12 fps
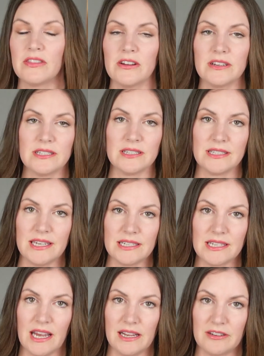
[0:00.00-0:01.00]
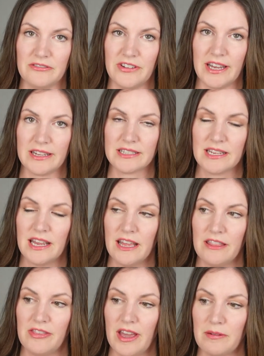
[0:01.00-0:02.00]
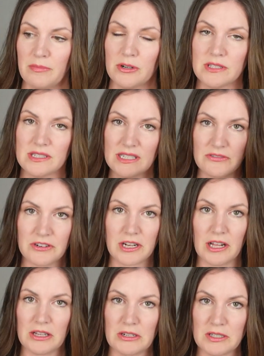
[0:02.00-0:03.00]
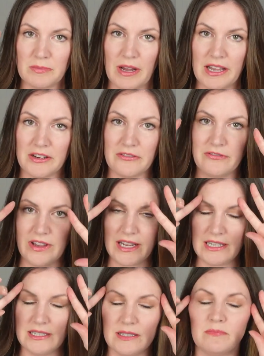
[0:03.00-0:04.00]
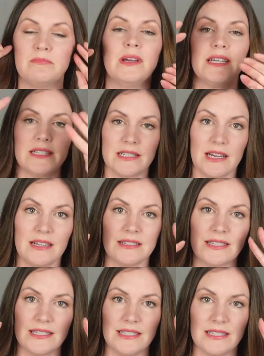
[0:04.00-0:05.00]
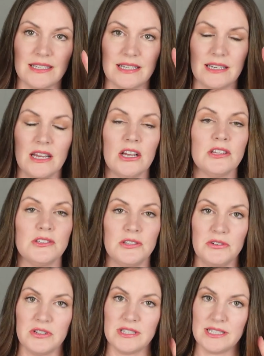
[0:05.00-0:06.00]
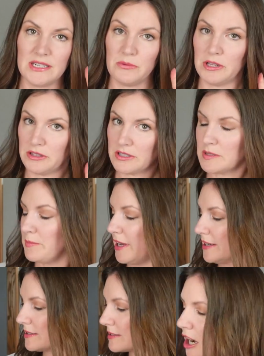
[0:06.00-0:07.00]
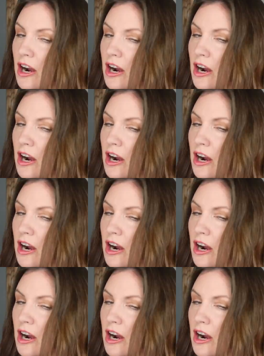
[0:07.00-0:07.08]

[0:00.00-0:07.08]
There is a TikTok effect that puts different colors by your face based on season so you can see what looks best.